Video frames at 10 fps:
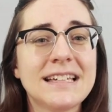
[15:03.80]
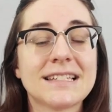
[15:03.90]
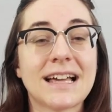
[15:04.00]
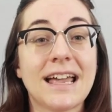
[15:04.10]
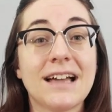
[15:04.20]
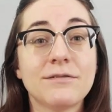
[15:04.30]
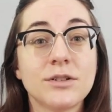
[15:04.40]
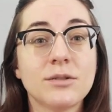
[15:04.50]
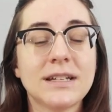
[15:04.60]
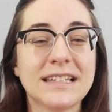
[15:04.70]
is, I have
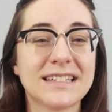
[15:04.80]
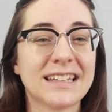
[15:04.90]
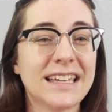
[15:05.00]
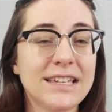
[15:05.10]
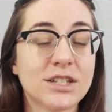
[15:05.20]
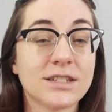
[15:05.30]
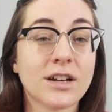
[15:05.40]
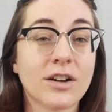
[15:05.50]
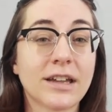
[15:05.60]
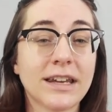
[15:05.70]
noticed that agents
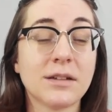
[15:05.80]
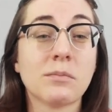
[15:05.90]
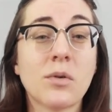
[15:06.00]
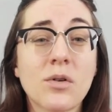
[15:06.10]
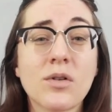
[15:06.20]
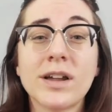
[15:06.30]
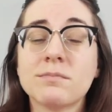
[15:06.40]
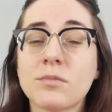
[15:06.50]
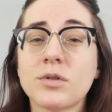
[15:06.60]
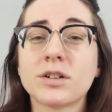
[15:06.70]
are getting more
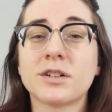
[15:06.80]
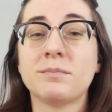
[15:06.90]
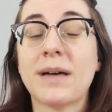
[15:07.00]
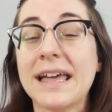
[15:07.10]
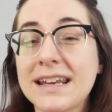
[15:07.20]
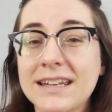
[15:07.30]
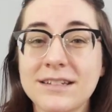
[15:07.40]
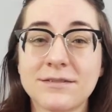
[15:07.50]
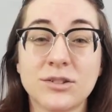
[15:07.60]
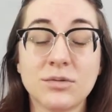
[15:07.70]
and more
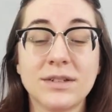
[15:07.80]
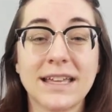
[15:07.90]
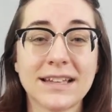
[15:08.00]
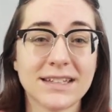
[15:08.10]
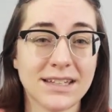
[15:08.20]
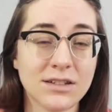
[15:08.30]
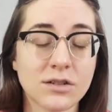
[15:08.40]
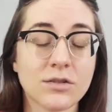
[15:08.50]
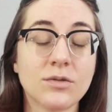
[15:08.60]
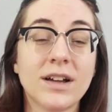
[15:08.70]
competitive to get
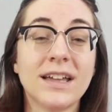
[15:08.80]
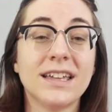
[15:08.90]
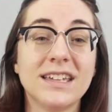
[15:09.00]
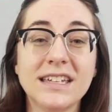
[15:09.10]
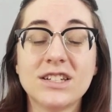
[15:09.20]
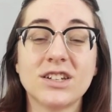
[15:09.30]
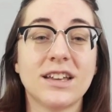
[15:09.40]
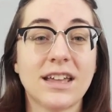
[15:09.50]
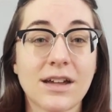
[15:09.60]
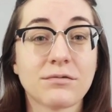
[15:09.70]
into each
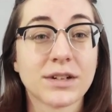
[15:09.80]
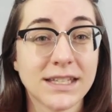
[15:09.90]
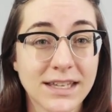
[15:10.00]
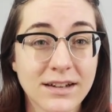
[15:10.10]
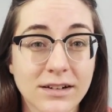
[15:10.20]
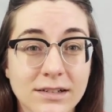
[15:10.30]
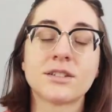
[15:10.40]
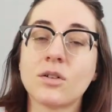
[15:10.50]
and every year.